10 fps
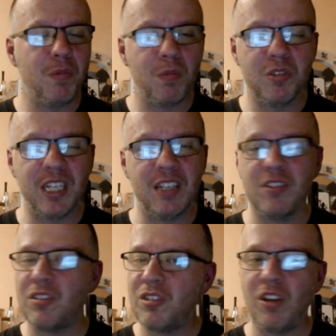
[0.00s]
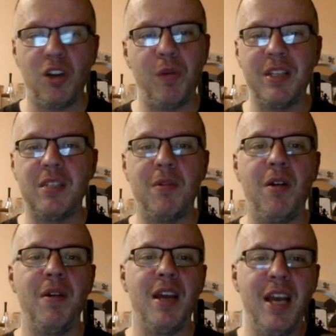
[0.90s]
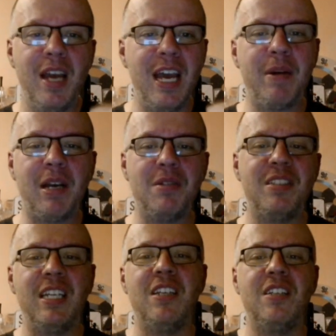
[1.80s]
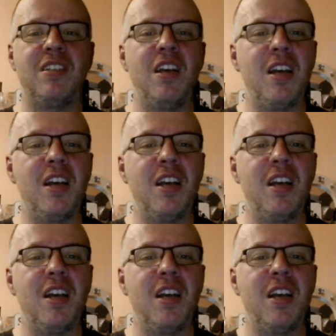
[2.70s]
Steelers got to win tomorrow. Here we go, Steelers.